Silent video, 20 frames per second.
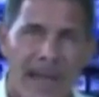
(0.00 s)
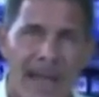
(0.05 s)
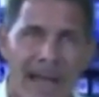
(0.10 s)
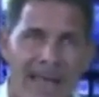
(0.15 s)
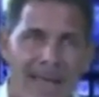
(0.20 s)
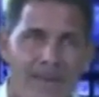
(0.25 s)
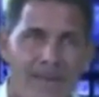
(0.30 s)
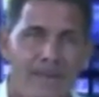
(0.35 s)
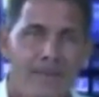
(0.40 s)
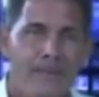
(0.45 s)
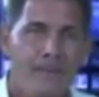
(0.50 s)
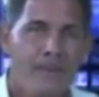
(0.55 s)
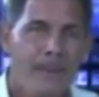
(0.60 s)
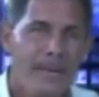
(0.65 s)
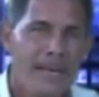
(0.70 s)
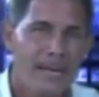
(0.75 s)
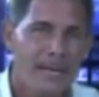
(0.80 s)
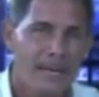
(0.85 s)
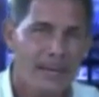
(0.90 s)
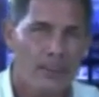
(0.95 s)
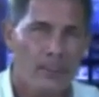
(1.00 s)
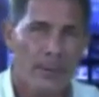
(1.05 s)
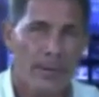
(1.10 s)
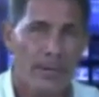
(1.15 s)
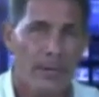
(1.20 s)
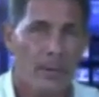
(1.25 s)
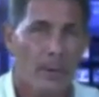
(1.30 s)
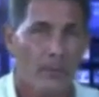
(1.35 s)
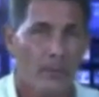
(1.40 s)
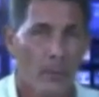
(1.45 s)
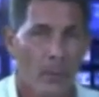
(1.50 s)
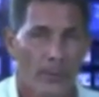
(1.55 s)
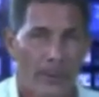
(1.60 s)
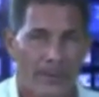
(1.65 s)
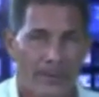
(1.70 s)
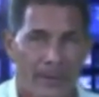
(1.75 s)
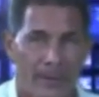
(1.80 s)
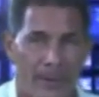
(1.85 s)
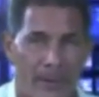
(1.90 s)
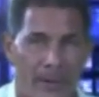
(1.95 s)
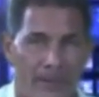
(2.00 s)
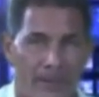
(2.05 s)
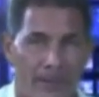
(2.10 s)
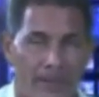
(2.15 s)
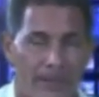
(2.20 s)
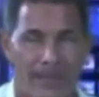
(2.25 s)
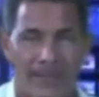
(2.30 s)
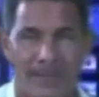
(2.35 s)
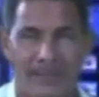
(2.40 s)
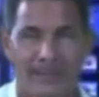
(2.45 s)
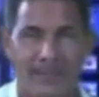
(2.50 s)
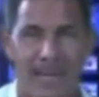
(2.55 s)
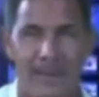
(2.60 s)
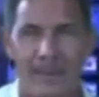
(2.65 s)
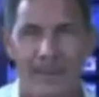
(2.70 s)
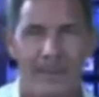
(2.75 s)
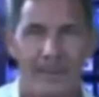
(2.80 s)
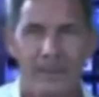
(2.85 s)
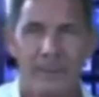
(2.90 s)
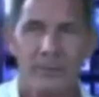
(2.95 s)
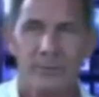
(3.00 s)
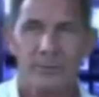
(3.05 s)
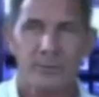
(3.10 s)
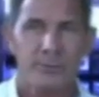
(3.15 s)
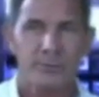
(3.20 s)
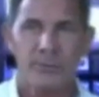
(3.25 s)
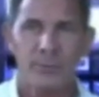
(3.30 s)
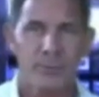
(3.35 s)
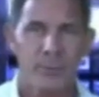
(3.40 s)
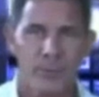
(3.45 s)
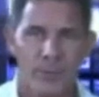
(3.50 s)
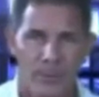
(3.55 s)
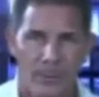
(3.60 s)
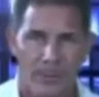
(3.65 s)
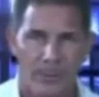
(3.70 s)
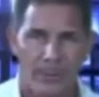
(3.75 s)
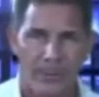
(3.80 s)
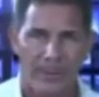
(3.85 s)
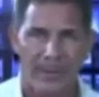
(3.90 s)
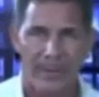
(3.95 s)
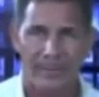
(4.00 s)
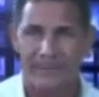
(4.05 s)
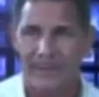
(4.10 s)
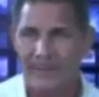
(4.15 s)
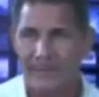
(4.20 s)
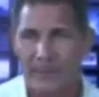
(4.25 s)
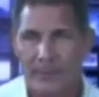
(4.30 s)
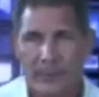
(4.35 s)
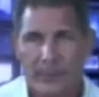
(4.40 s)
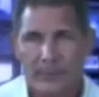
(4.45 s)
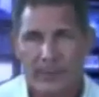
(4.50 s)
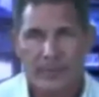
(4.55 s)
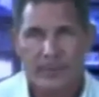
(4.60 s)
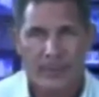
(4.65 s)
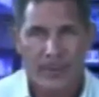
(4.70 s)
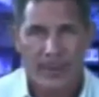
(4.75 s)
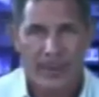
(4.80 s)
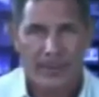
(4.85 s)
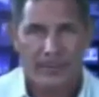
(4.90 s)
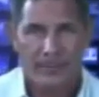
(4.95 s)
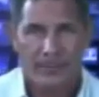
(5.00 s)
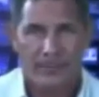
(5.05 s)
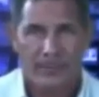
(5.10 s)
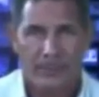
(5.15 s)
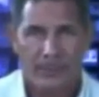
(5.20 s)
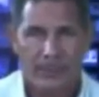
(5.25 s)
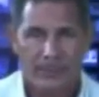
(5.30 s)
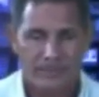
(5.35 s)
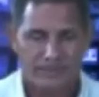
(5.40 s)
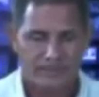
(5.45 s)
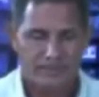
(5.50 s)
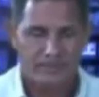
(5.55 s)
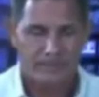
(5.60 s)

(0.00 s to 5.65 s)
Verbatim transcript: I immediately want to know more about the company because I'm in the nutraceutical world and I've never heard of the product before.